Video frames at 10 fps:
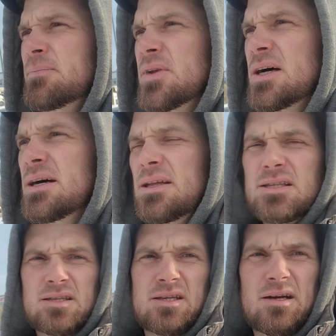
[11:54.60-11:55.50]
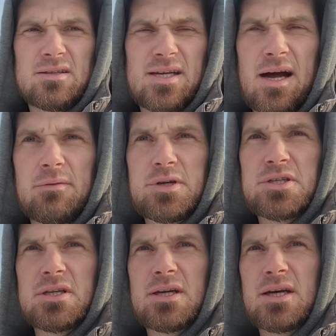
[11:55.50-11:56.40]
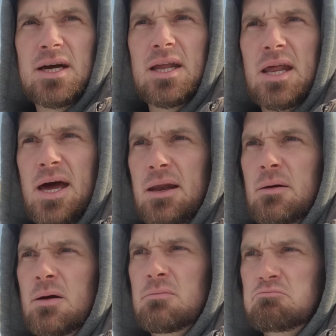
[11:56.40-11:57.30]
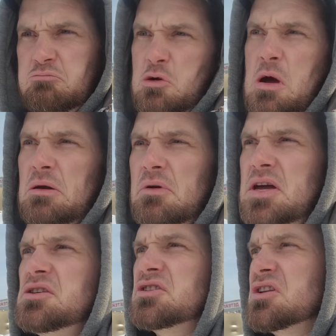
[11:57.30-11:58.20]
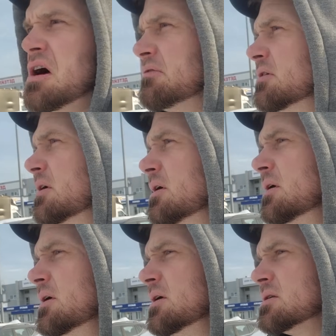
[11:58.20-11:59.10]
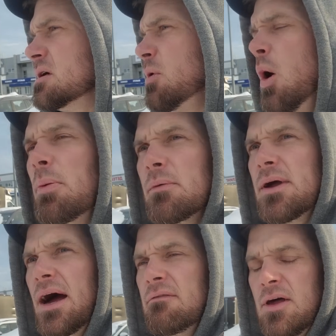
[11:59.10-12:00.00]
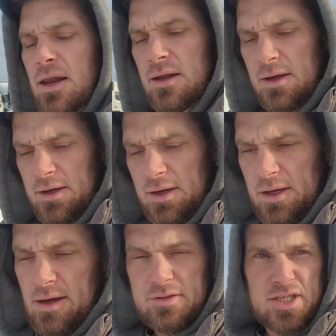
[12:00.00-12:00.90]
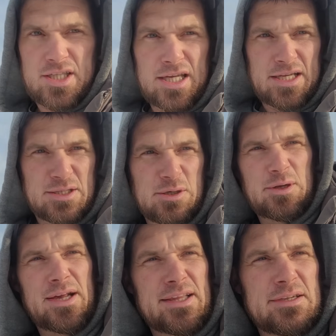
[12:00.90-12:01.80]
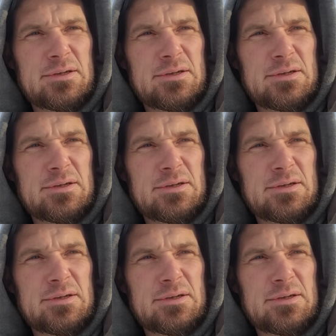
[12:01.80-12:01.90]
That's in the Altai region. And it had quite a range of stuff. So I'm hoping we have that. I was just thinking too, like the